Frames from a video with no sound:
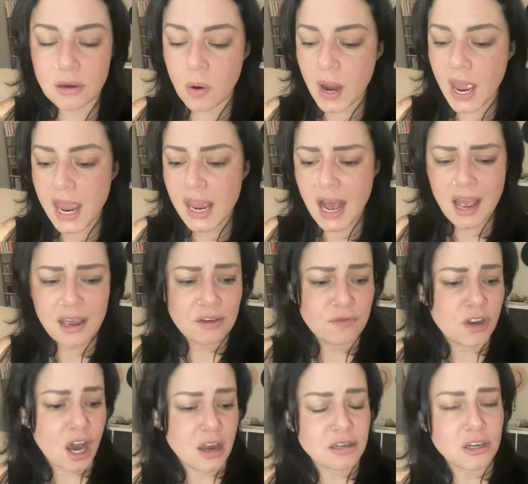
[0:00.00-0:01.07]
Okay, I have
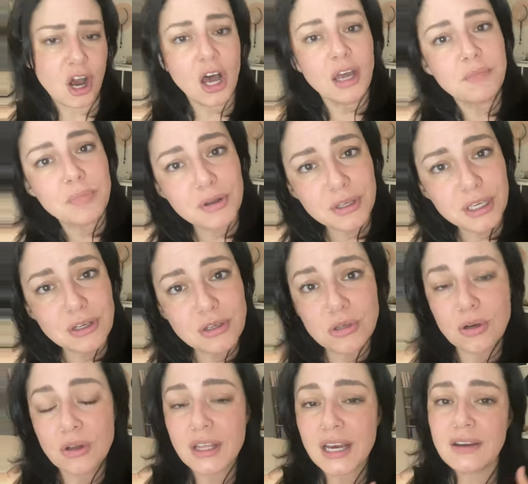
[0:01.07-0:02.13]
gotten on birth
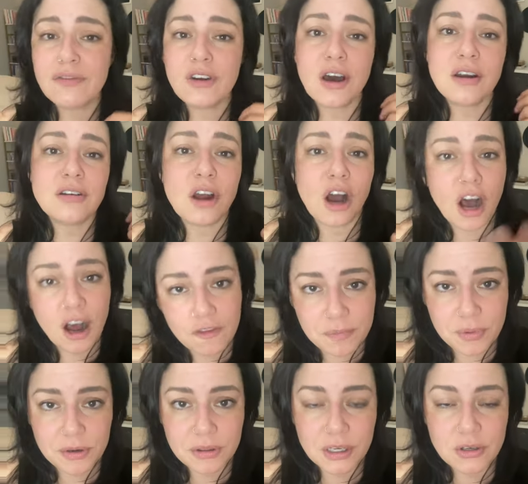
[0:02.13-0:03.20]
control, I have gotten off
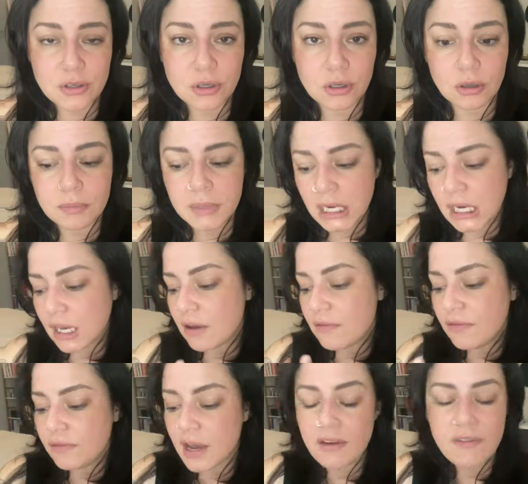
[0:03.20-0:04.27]
birth control, meaning
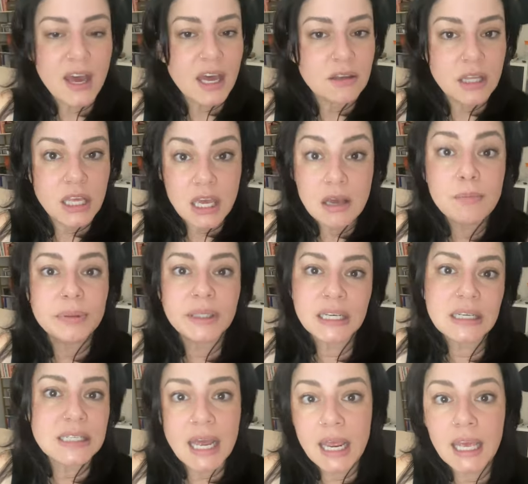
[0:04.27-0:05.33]
I've I've had the implant
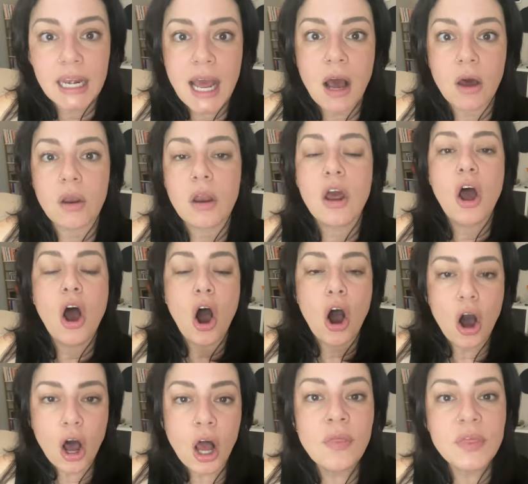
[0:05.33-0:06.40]
taken out
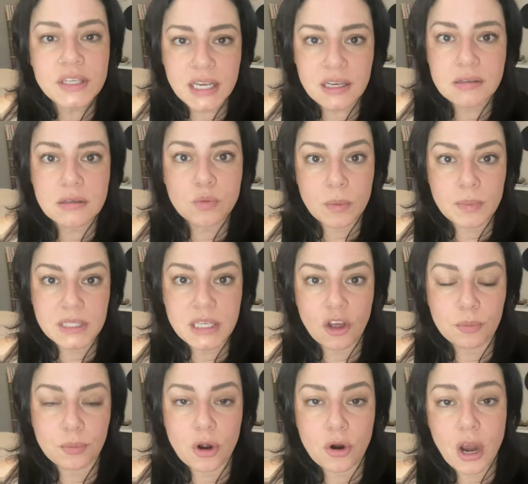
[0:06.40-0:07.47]
on the Texas Women's
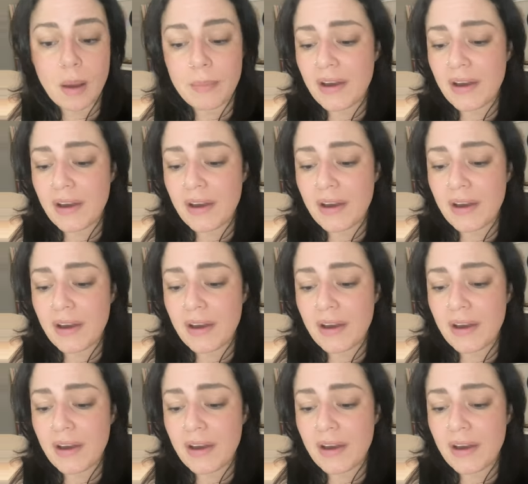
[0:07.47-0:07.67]
Health Program.